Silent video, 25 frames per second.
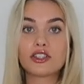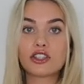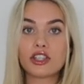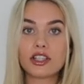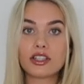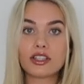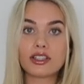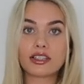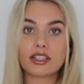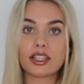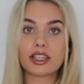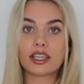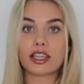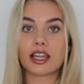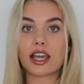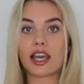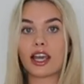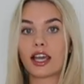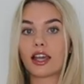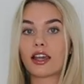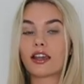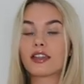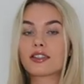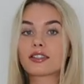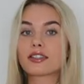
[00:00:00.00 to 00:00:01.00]
just in
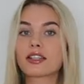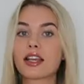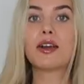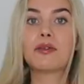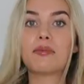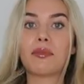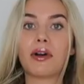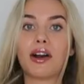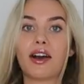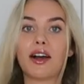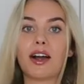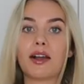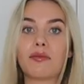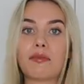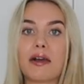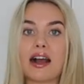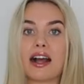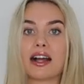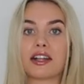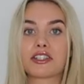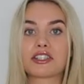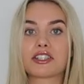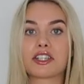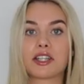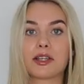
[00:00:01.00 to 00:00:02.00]
case, but I'm
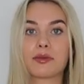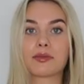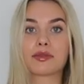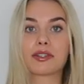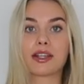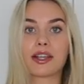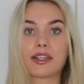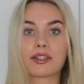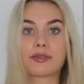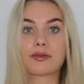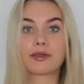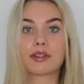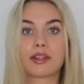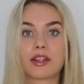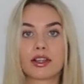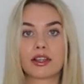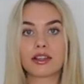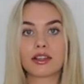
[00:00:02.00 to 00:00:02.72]
actually obsessed with